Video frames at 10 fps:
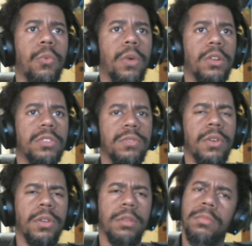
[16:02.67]
a regular
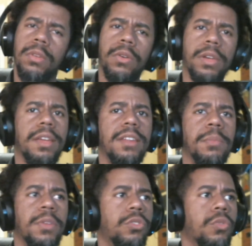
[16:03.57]
civilian. Okay, it is
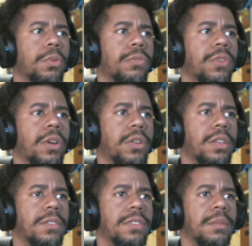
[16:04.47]
mandatory for
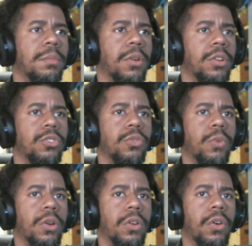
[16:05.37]
Eldians in the Marley to
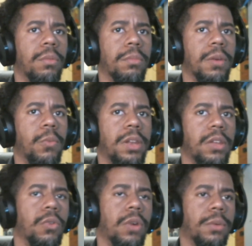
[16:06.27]
wear the armband when
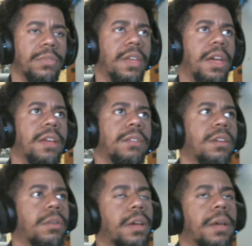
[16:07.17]
they go outside.
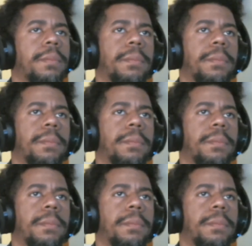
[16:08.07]
Okay.